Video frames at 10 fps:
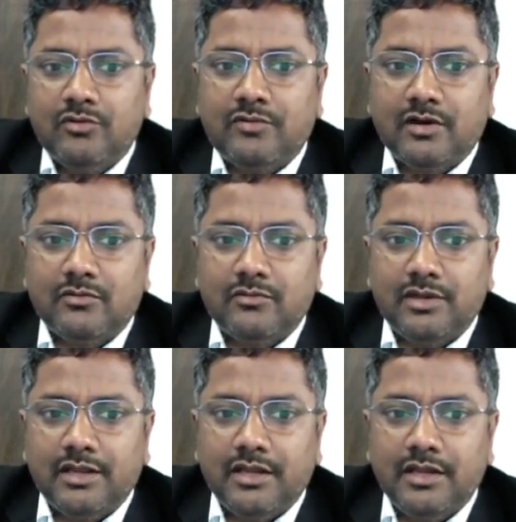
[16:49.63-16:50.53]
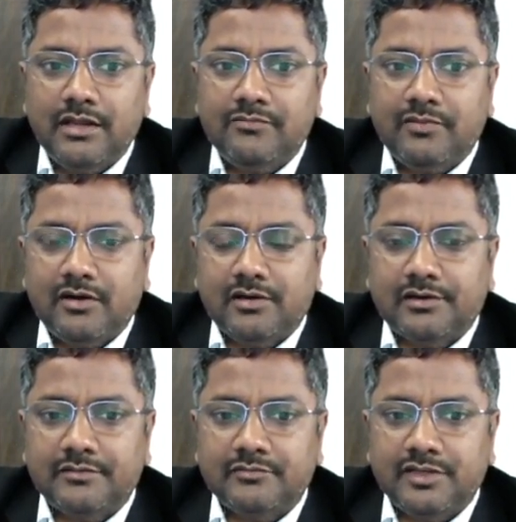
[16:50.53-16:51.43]
for only for
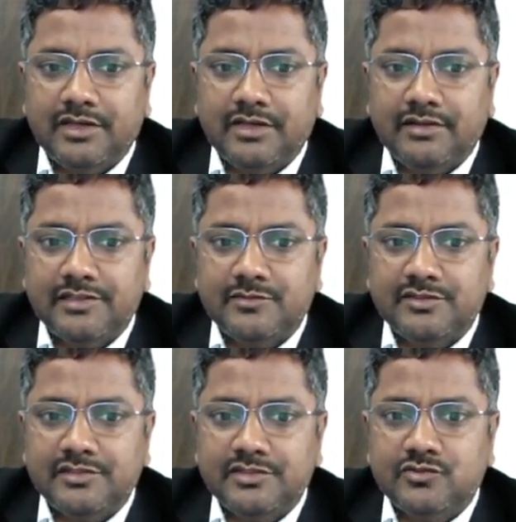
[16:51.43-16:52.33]
the given species,